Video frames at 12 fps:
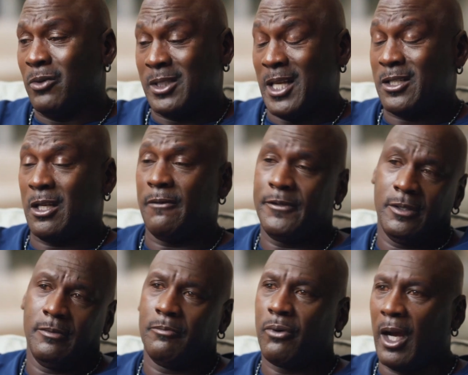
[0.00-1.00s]
Was that
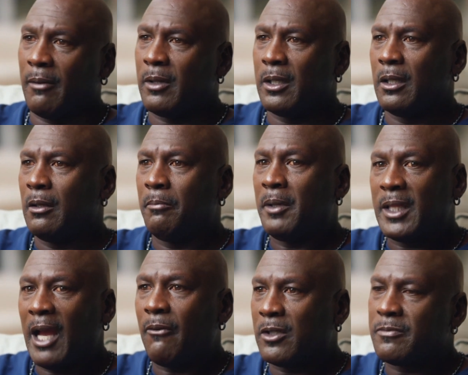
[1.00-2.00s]
selfish? Probably.
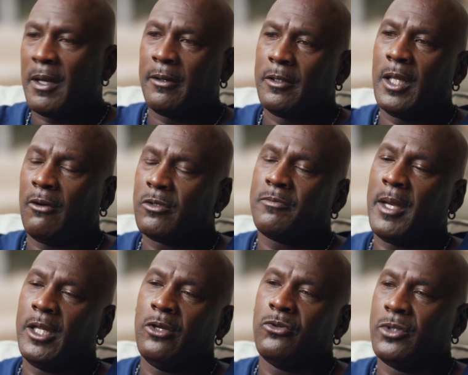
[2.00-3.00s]
But that was my that was
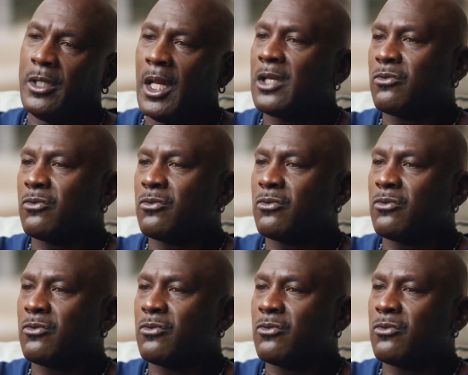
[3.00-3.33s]
my energy.